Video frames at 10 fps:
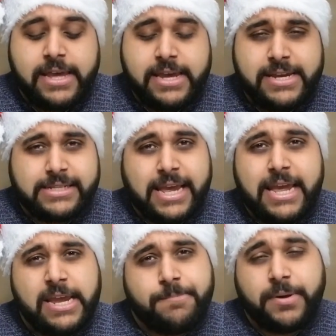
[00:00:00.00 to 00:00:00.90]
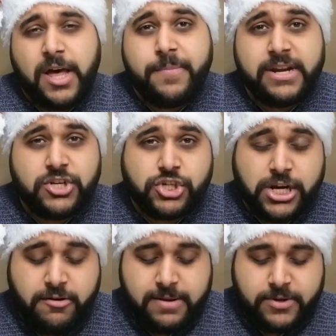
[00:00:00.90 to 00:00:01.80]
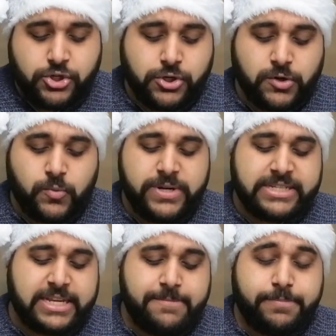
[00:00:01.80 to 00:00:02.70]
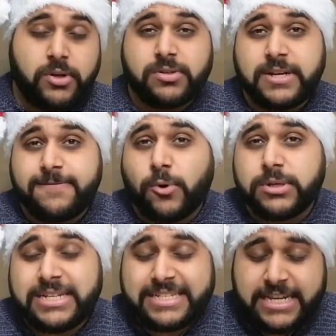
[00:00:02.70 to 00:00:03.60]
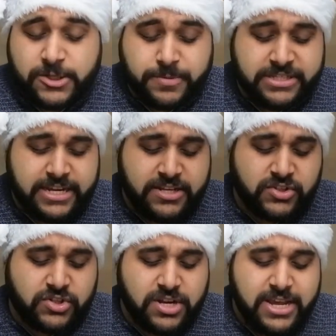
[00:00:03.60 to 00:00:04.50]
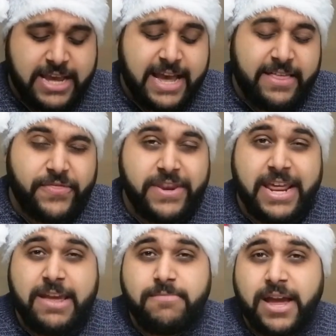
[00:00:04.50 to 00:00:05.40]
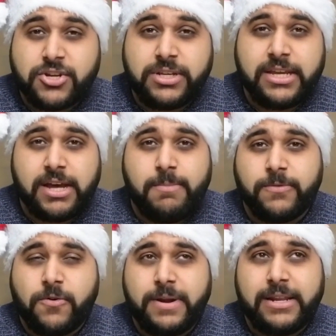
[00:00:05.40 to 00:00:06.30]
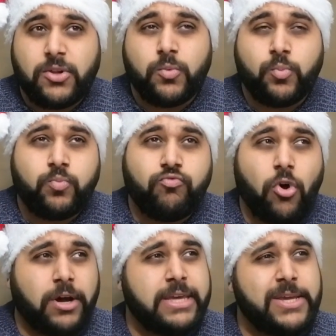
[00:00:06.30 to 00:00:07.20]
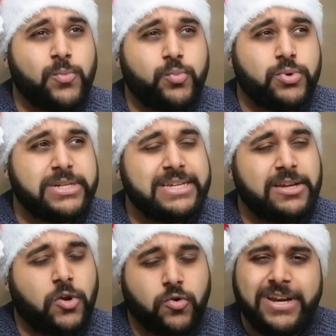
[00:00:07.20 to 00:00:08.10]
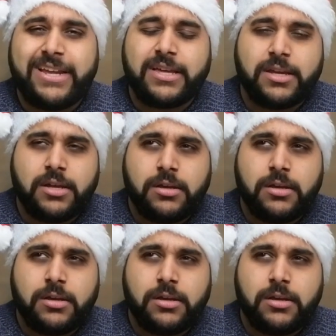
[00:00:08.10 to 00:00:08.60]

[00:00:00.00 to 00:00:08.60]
is a bourbon and sherry matured whiskey bottled at 46%. And the name actually comes from a little rocky, woody creek.